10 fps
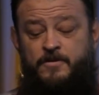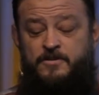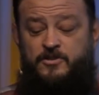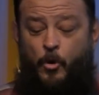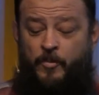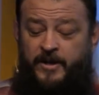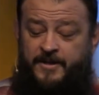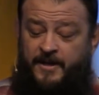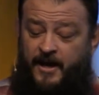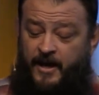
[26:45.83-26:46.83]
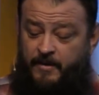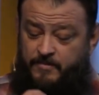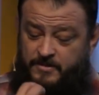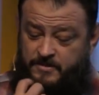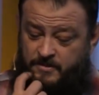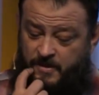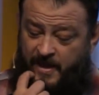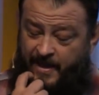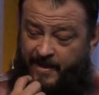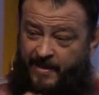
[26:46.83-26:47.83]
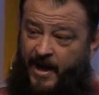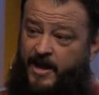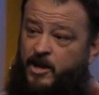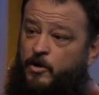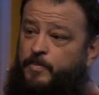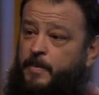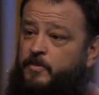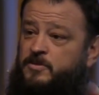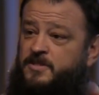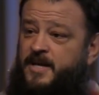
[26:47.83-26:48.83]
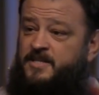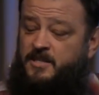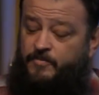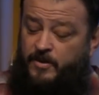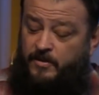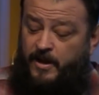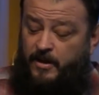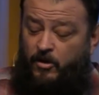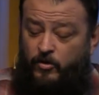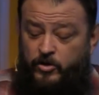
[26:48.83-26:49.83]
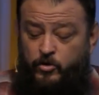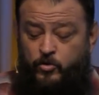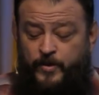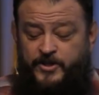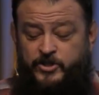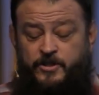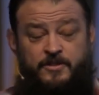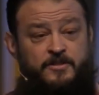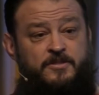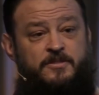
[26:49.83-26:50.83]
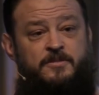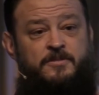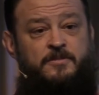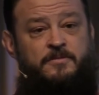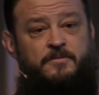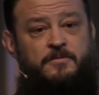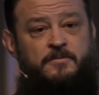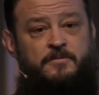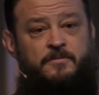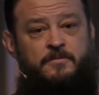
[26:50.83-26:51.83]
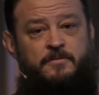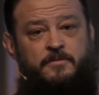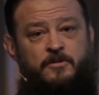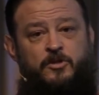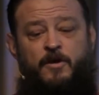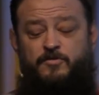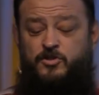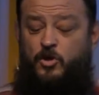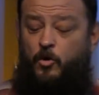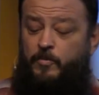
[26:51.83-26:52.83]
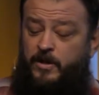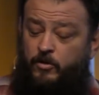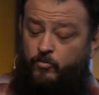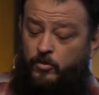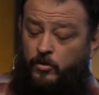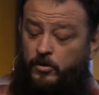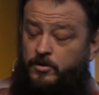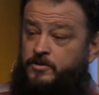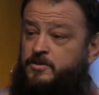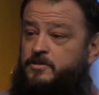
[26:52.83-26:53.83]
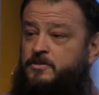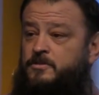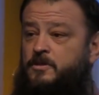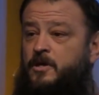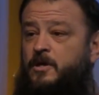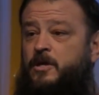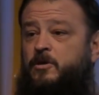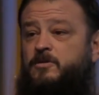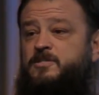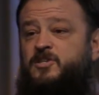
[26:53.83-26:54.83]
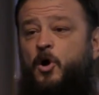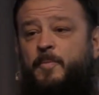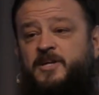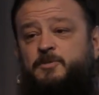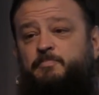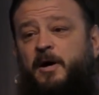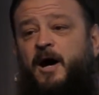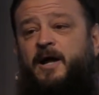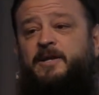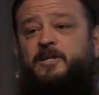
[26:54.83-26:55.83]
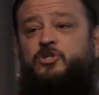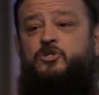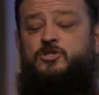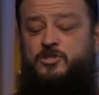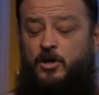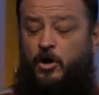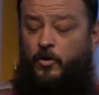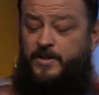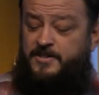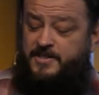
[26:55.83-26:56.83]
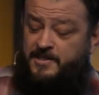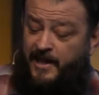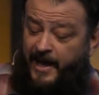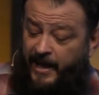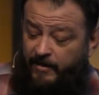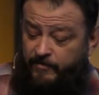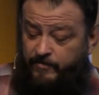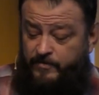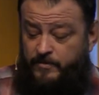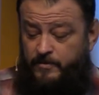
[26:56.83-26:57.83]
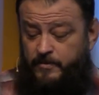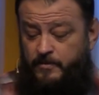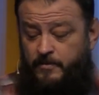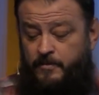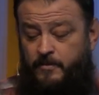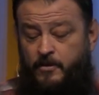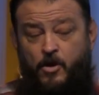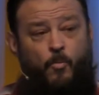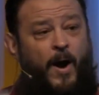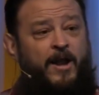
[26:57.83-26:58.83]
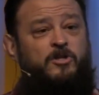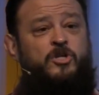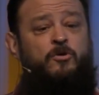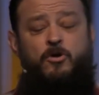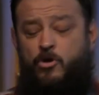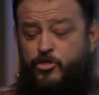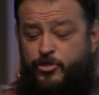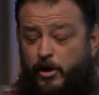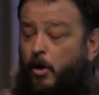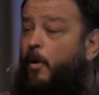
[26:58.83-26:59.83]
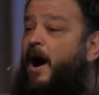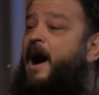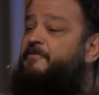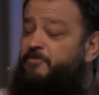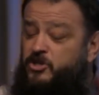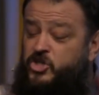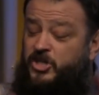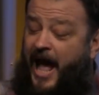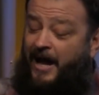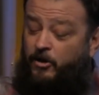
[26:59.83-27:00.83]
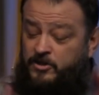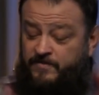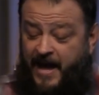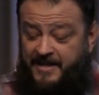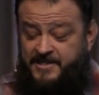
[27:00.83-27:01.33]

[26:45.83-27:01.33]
So many times I hear people say something like, Oh, you Christians, you have so many rules. You're in so much bondage. You're so enslaved. Why don't you throw off the shackles of that